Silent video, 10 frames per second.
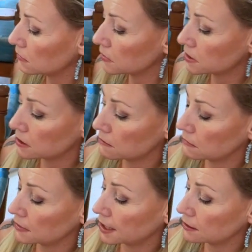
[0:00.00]

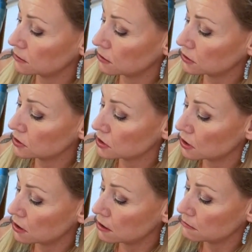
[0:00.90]
some like
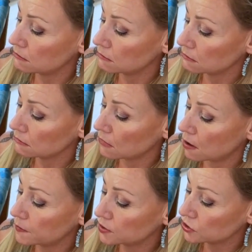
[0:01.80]
long-term
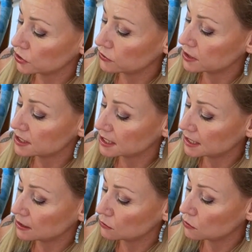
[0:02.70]

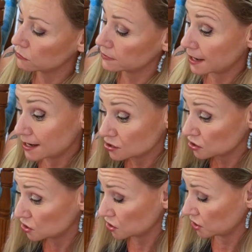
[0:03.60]
opportunity or
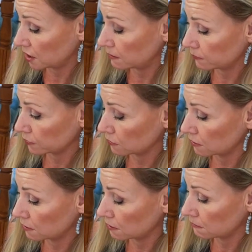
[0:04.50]
relationship,
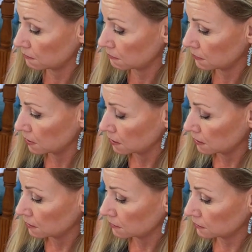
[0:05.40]
um,
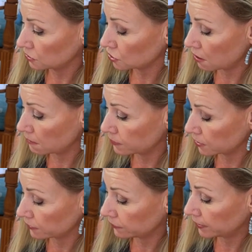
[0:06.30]
job,
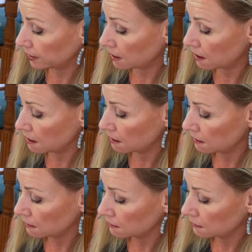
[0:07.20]
career.
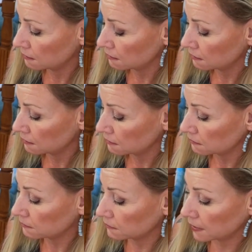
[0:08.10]

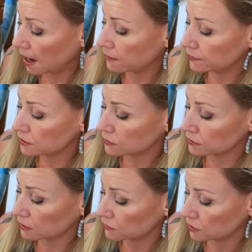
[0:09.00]
Hierophant's
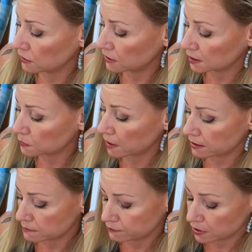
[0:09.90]
also doing things by
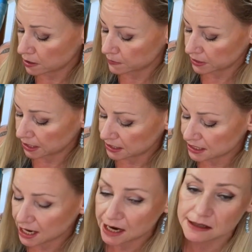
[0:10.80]
the book, but it
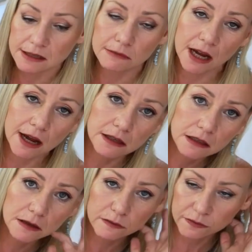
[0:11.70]
indicates some kind
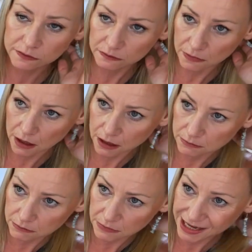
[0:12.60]
of
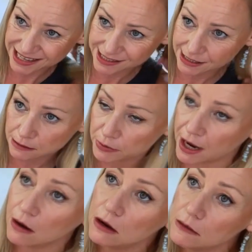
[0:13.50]
um, lasting
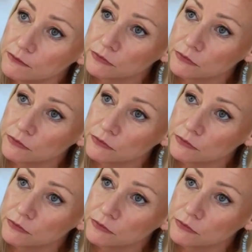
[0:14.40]
power.